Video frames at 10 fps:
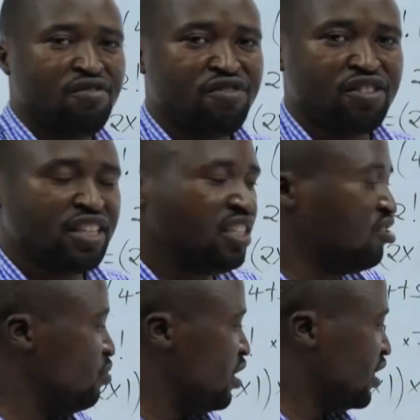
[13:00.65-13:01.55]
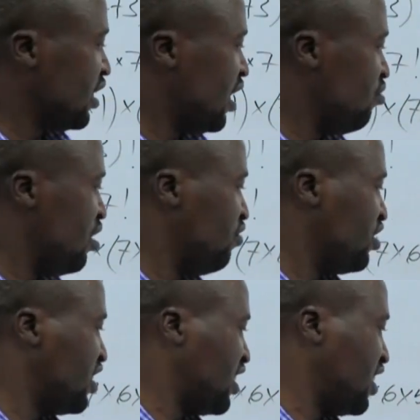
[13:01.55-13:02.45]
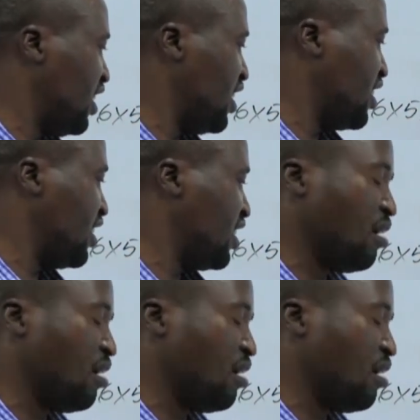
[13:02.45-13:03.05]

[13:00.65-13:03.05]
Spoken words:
for the denominator, we have 6